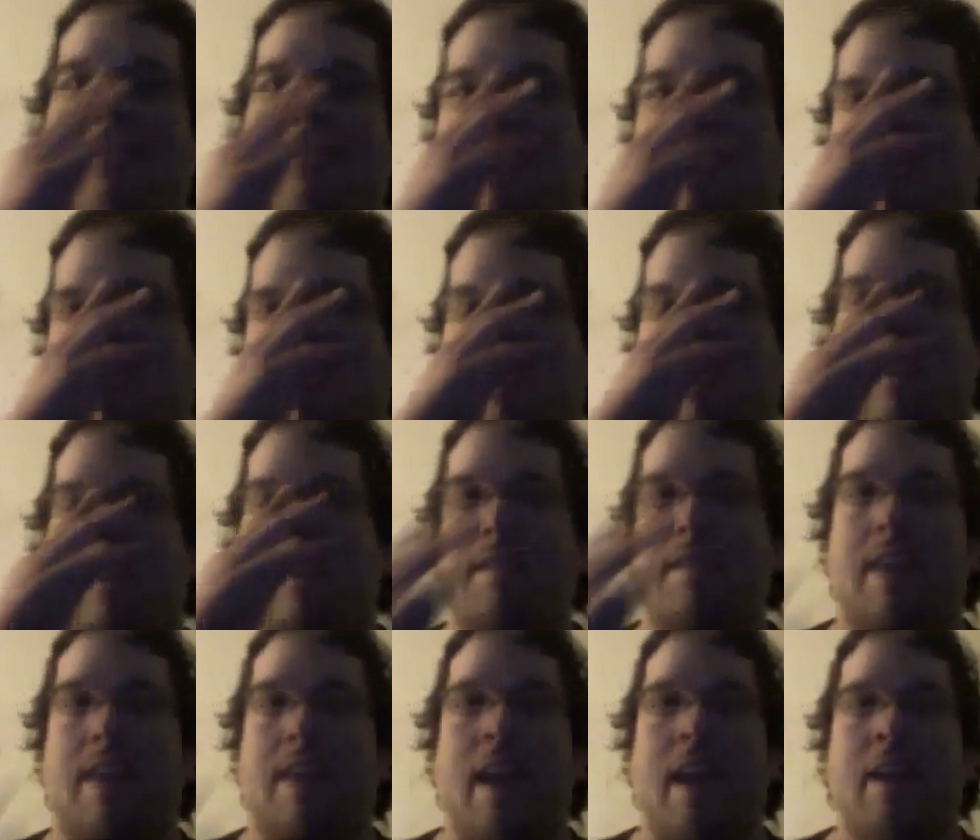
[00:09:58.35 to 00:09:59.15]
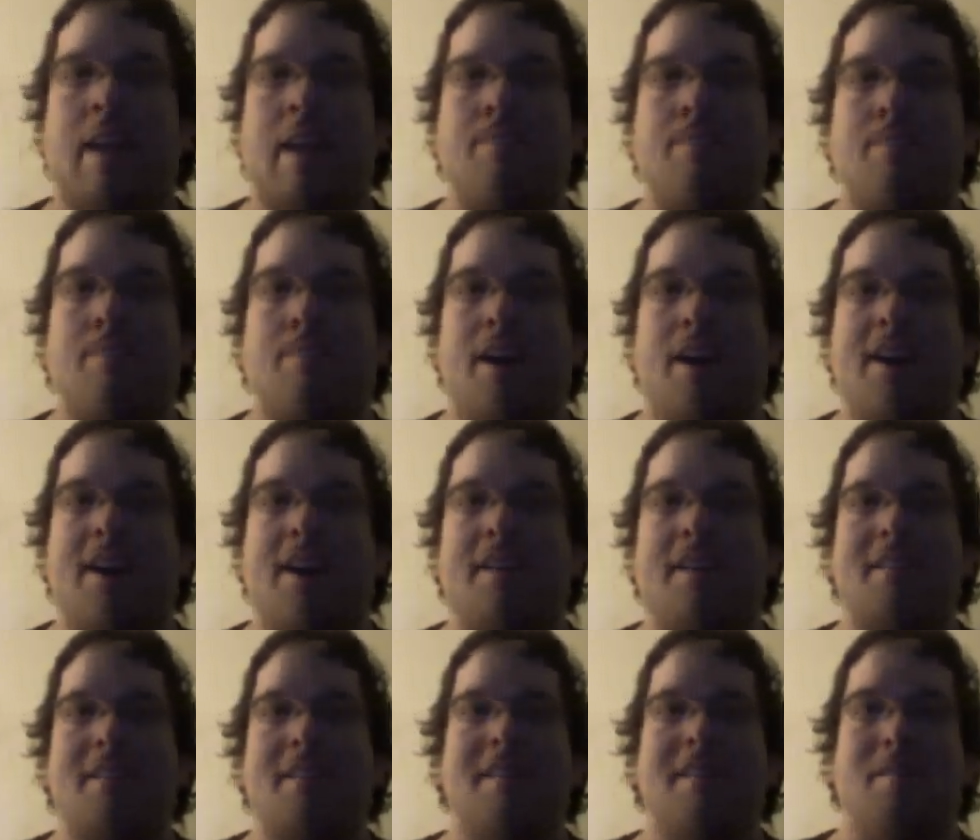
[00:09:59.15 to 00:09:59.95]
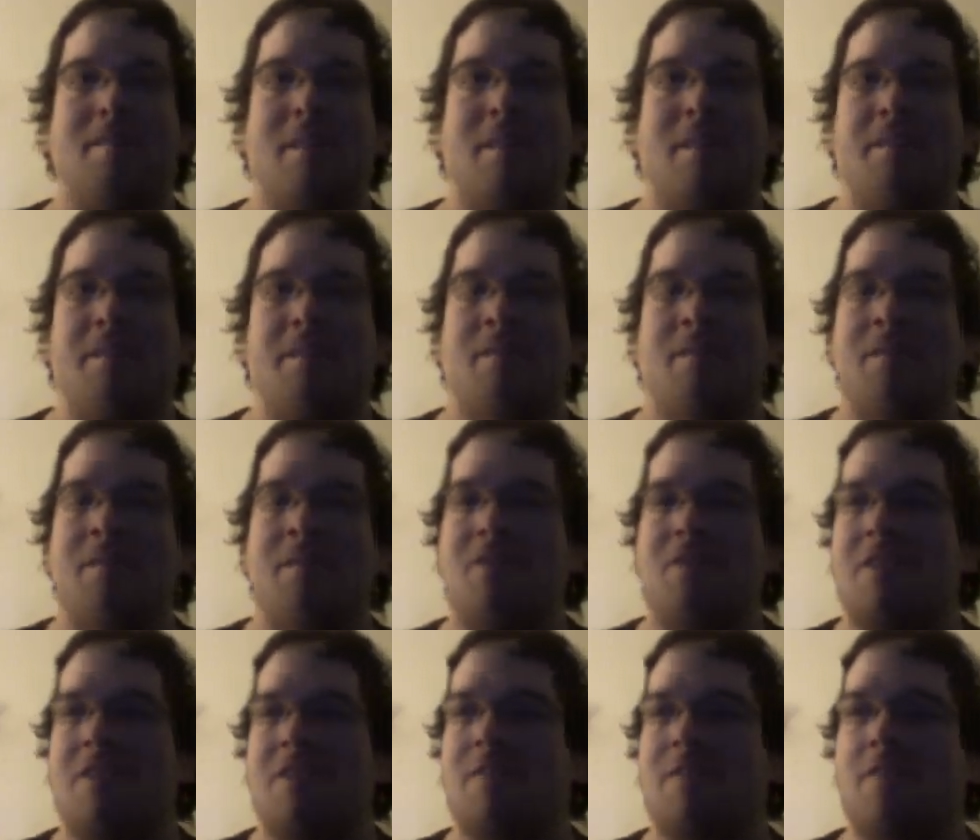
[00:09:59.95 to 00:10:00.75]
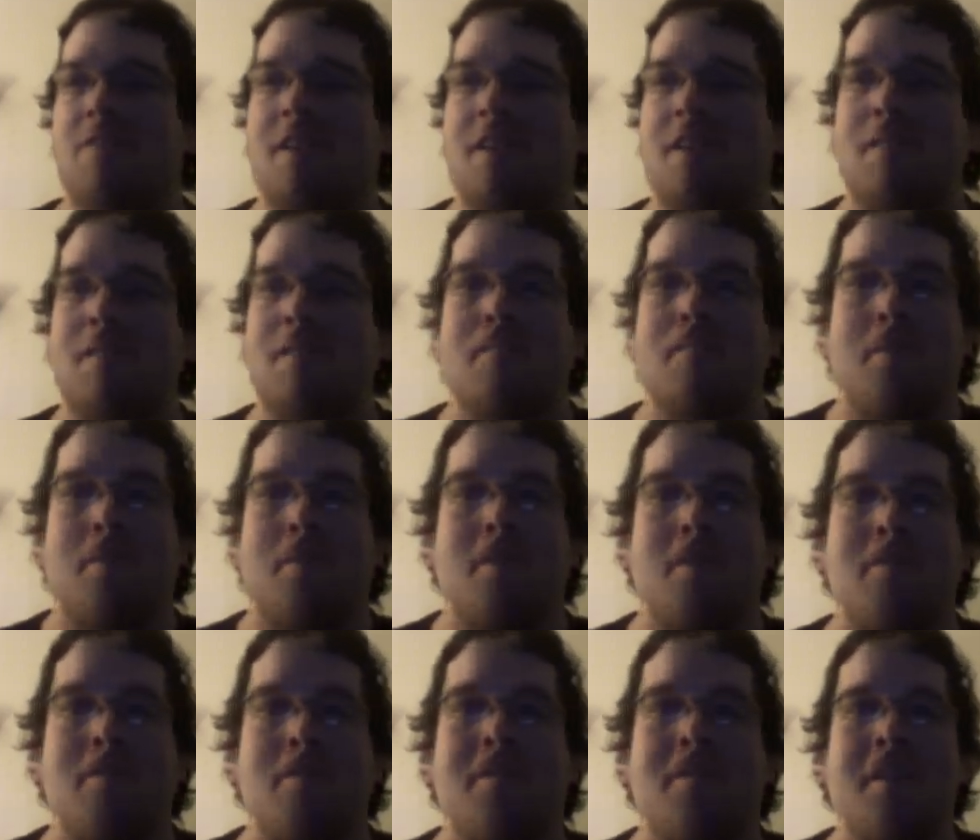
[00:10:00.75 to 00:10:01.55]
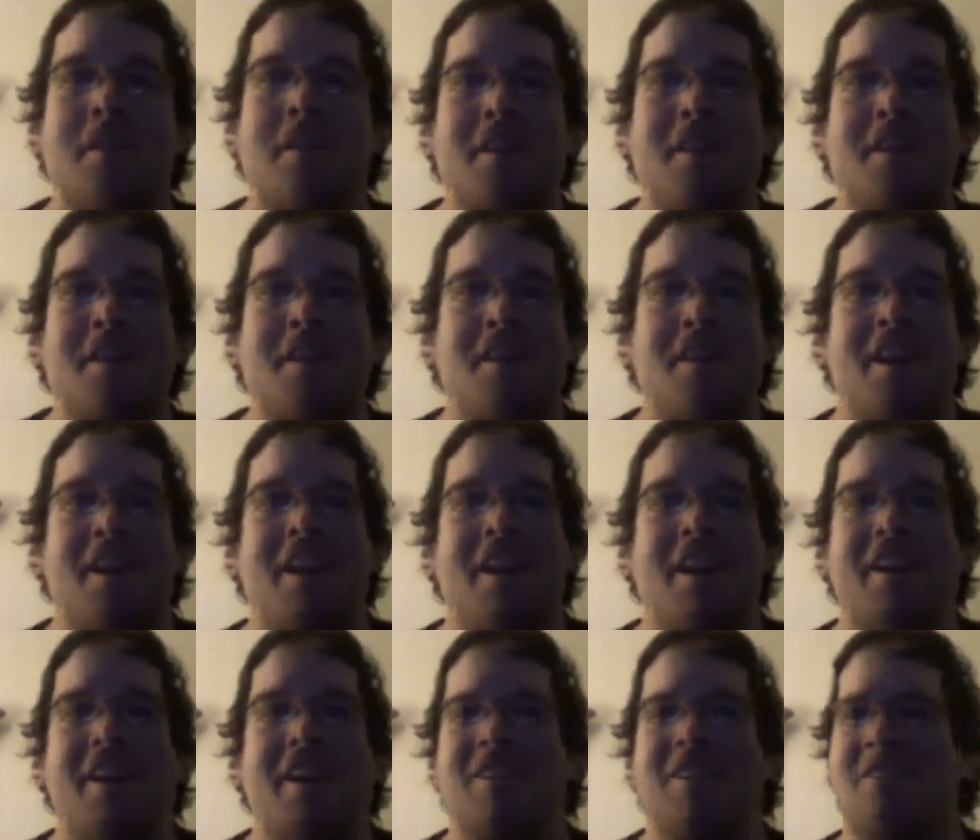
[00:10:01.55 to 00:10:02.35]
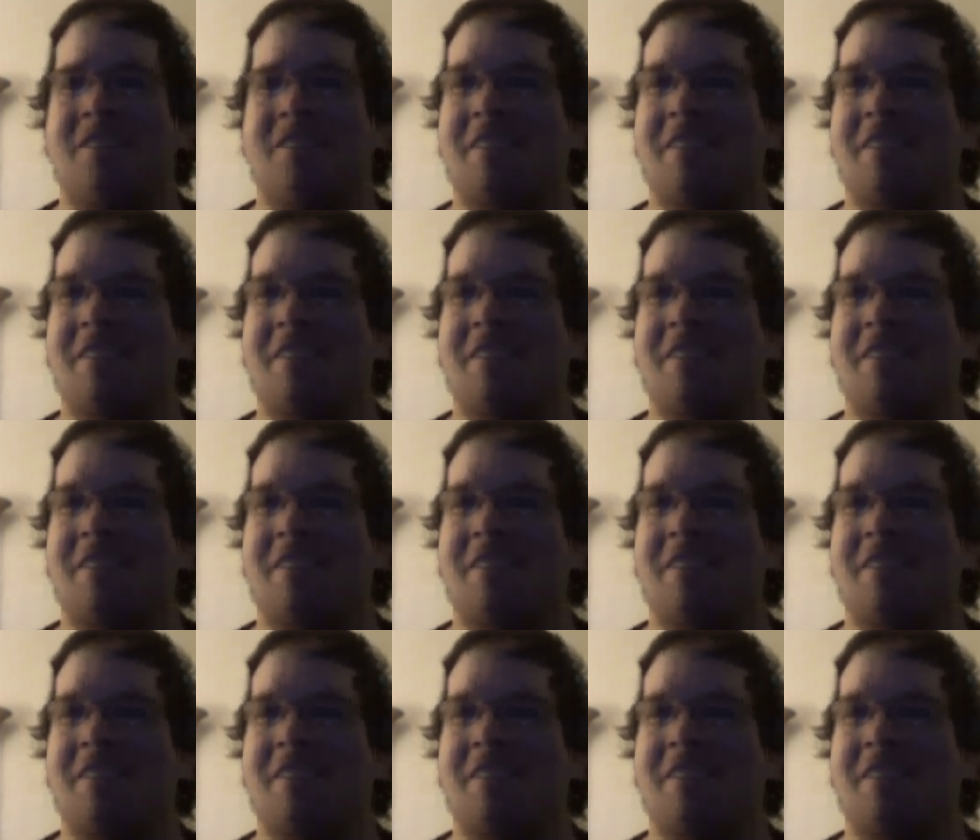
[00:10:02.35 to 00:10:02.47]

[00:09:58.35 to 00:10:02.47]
go to these skating practices even when she's fucking broke. And